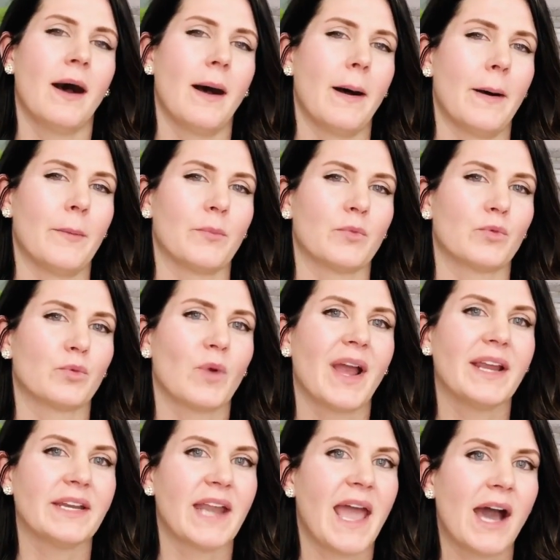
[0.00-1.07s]

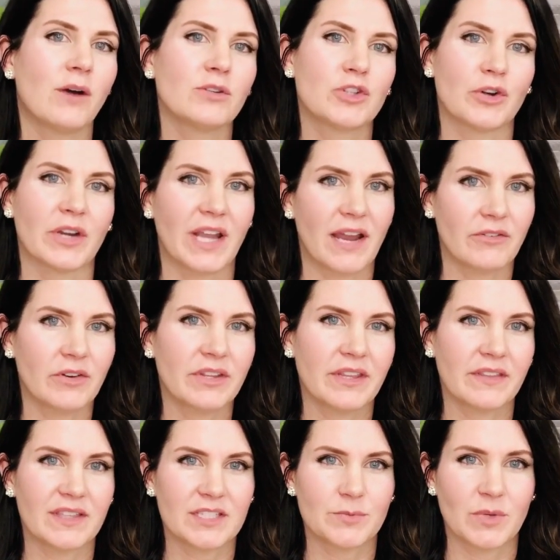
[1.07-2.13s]
Right now, during
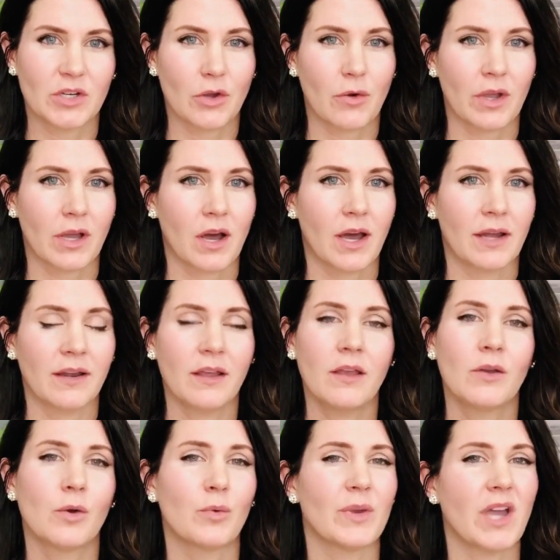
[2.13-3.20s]
everything that's been going on,
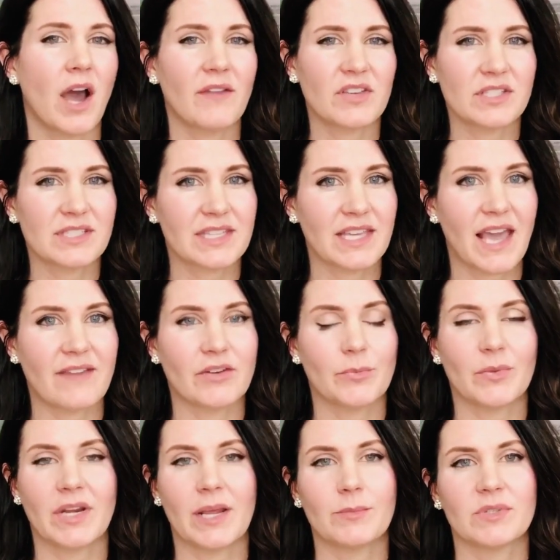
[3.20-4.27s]
we obviously
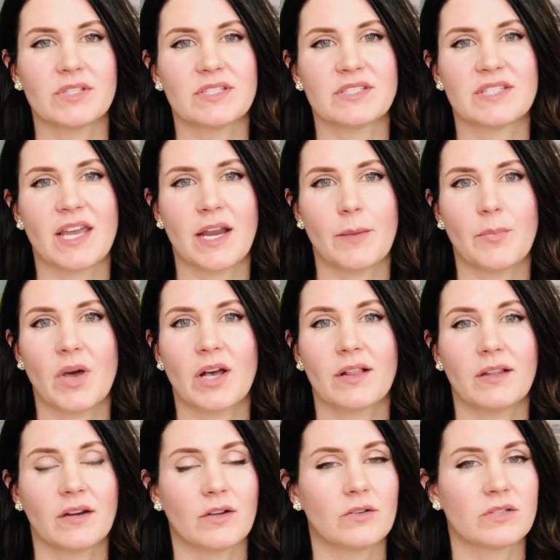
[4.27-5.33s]
haven't been able to set up a
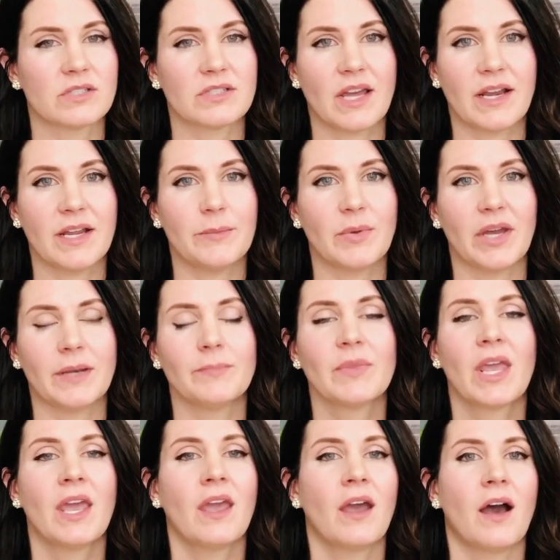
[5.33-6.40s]
clinical study, but
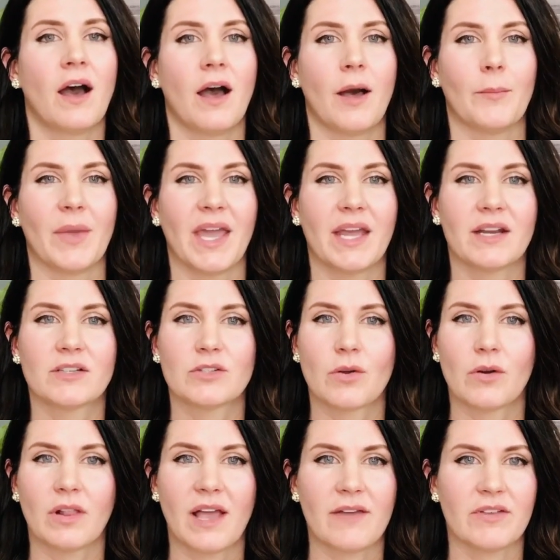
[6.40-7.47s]

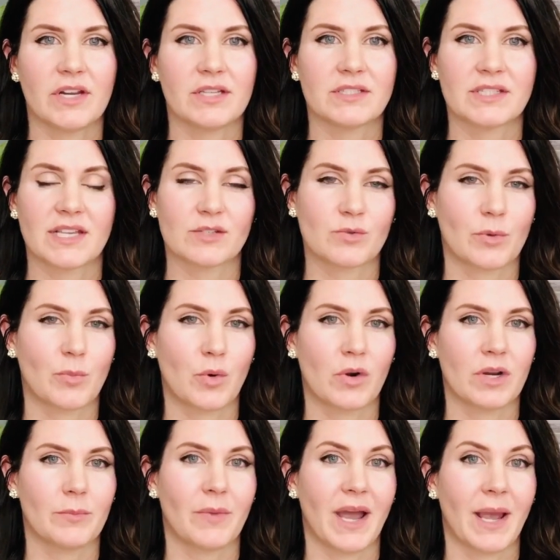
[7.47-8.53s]
anecdotal evidence as
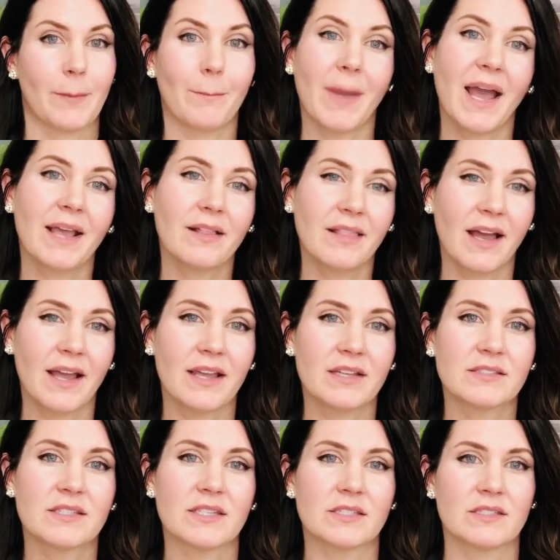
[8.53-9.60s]
reported by my
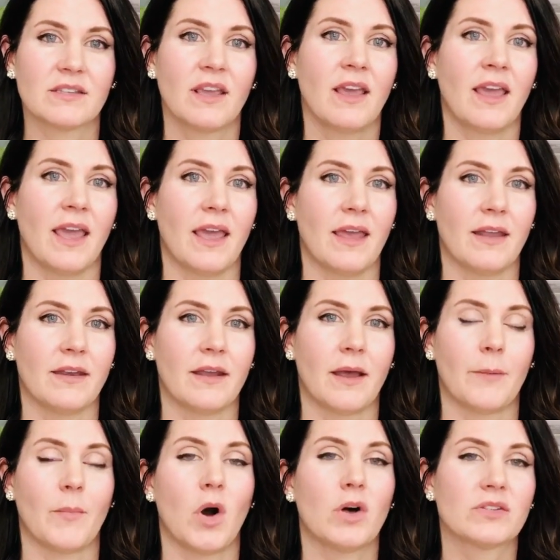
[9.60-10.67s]
clients and
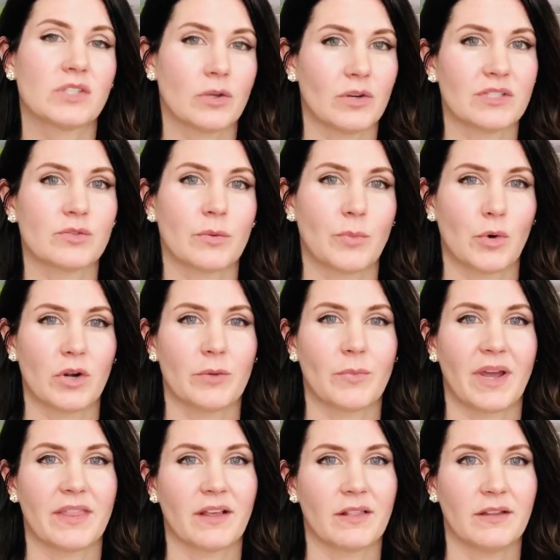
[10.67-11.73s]
also as reported
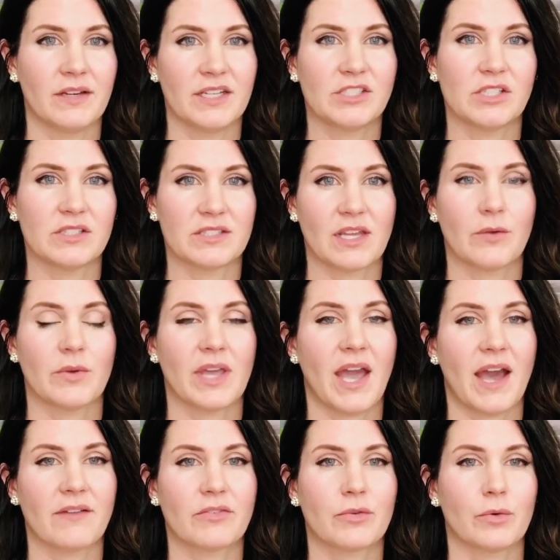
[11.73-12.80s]
by the clinicians that we
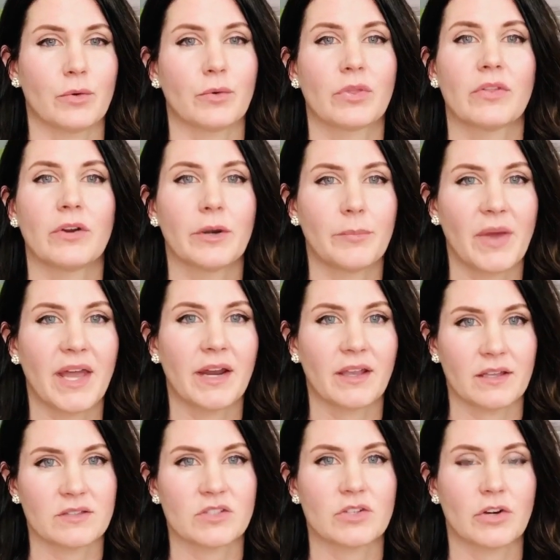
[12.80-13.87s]
have through
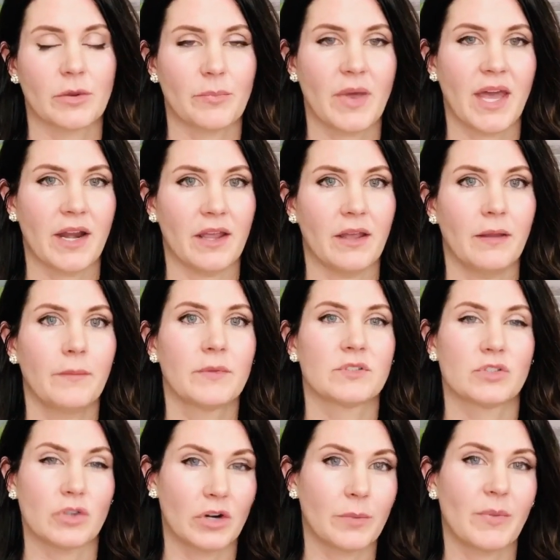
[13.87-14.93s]
Therapeutic and
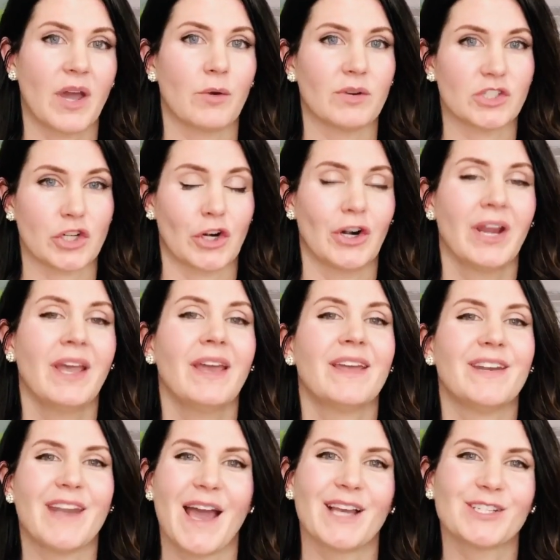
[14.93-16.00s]
Certipet, which are
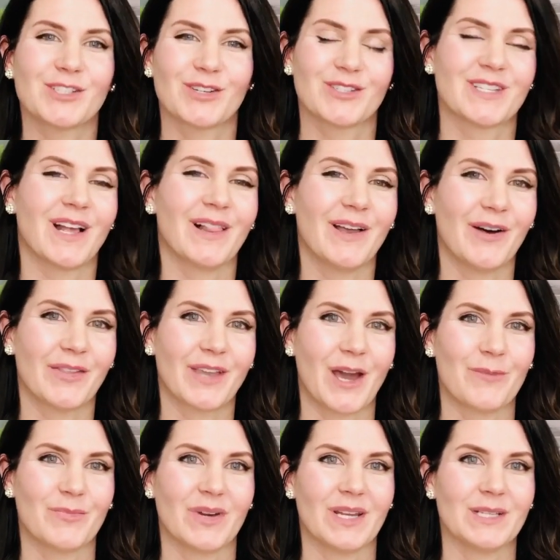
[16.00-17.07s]
national telehealth
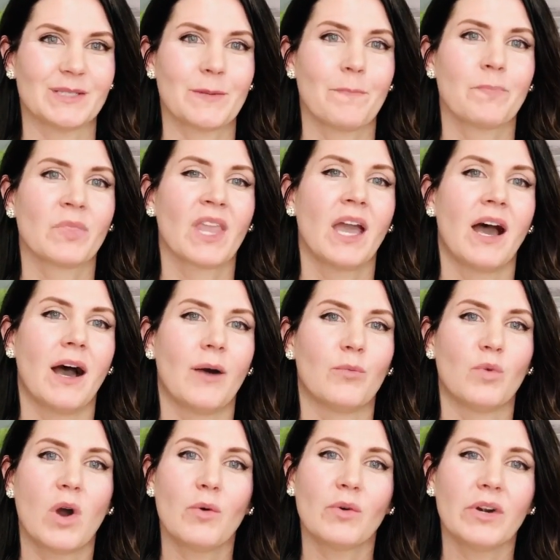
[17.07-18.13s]
companies,
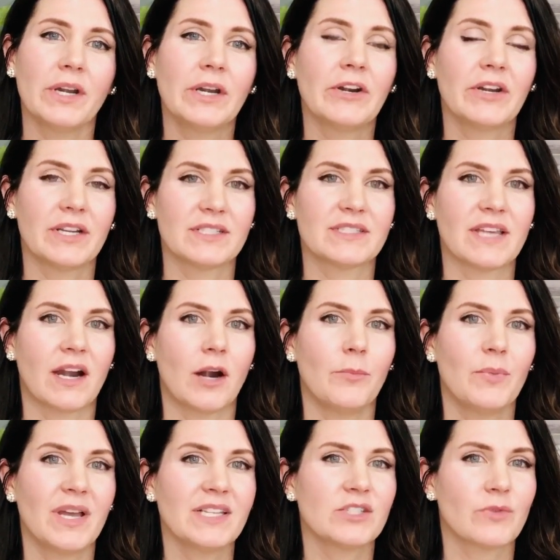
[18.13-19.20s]
what we're hearing is that
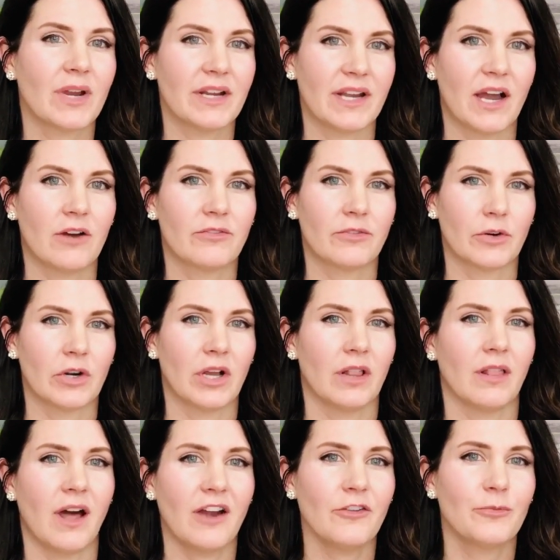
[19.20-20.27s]
our pets right now, for a
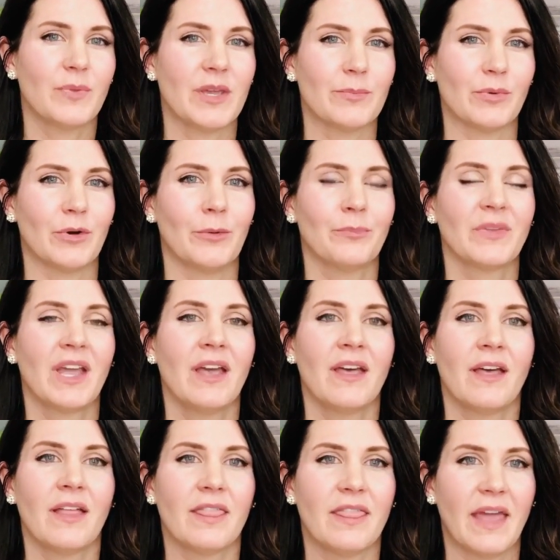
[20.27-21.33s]
lot of people,
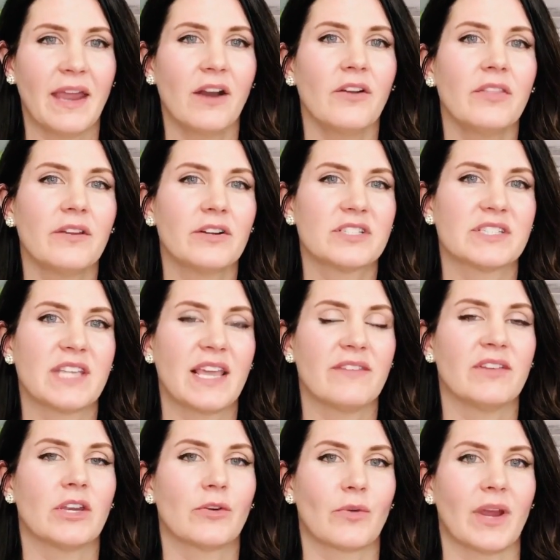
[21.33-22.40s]
they are their
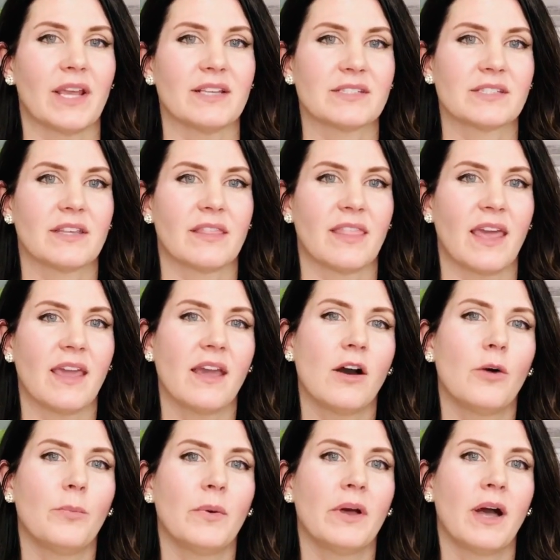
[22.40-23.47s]
saving grace. They
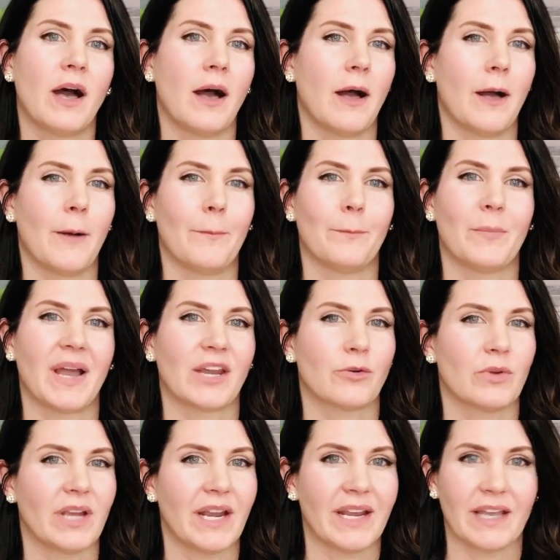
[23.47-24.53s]
help by
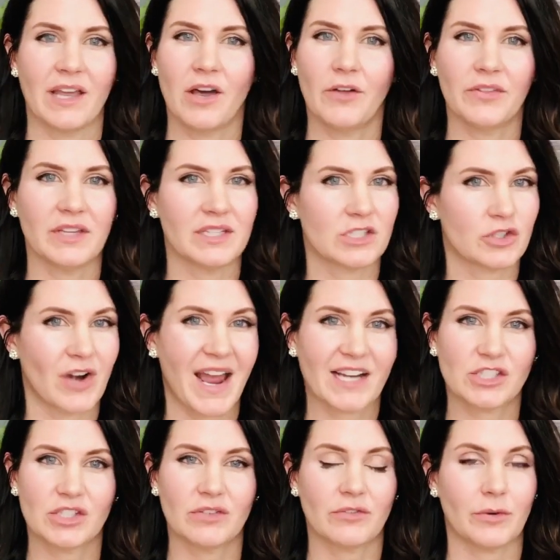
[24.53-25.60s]
creating a healthy
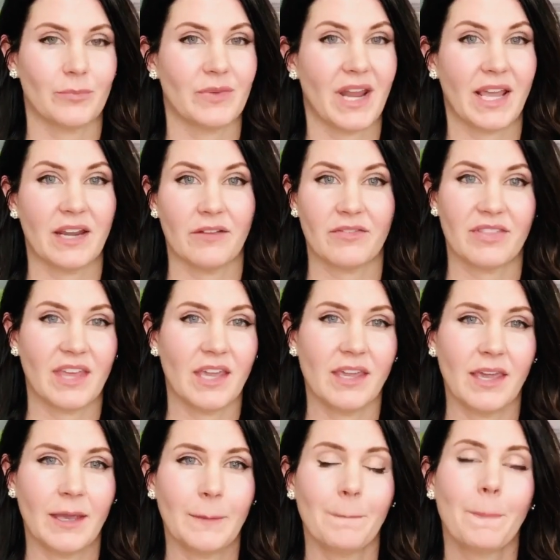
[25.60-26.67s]
distraction from negative
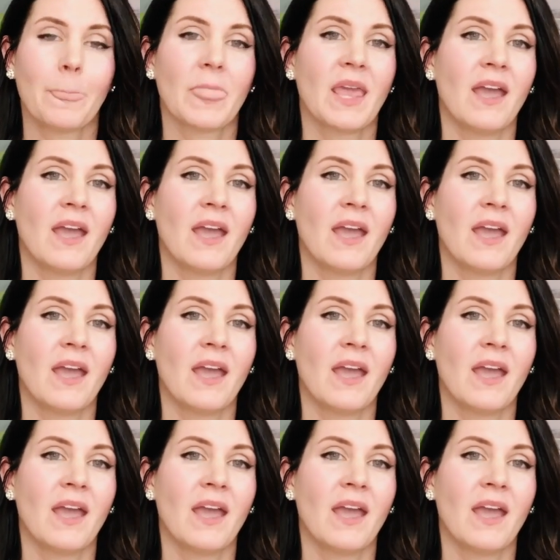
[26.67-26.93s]
thinking.